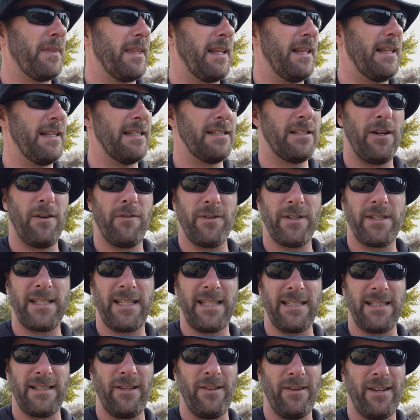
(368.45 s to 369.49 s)
these
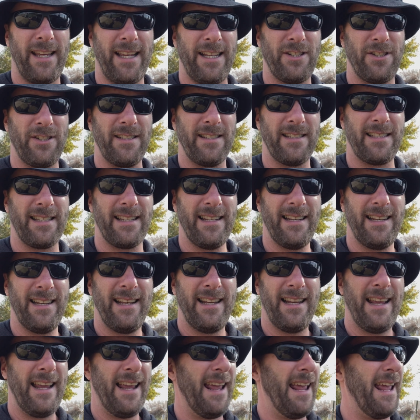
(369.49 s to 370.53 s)
overseas locations.
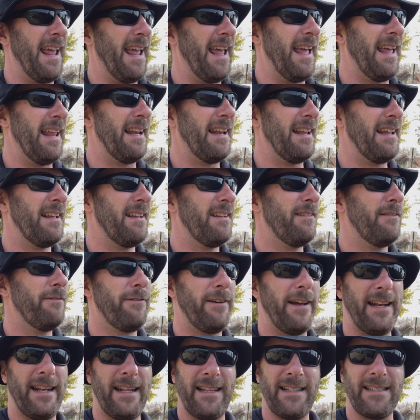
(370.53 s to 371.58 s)
And
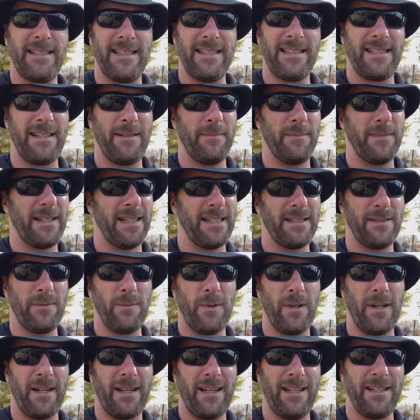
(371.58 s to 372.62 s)
fighting the system doesn't
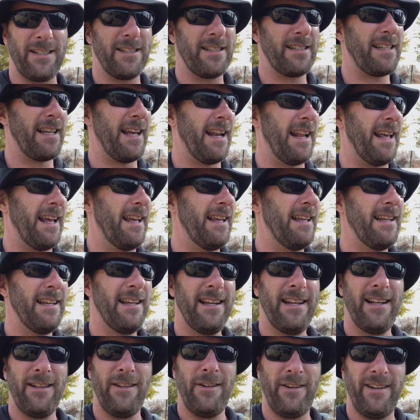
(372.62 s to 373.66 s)
work. You just gotta
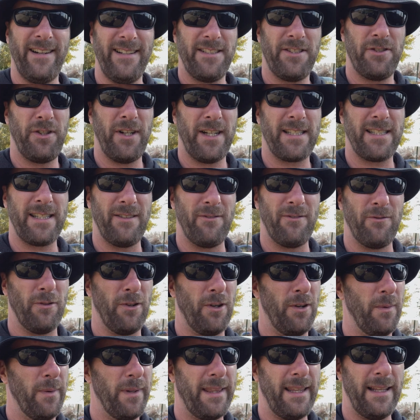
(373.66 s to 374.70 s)
learn its tricks and roll
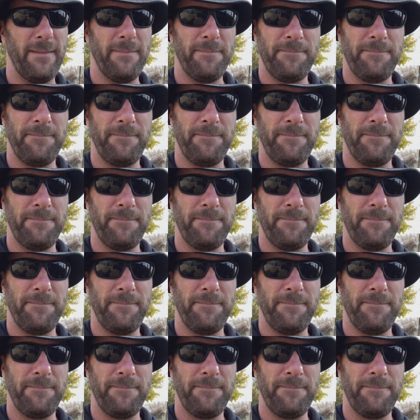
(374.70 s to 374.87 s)
with it.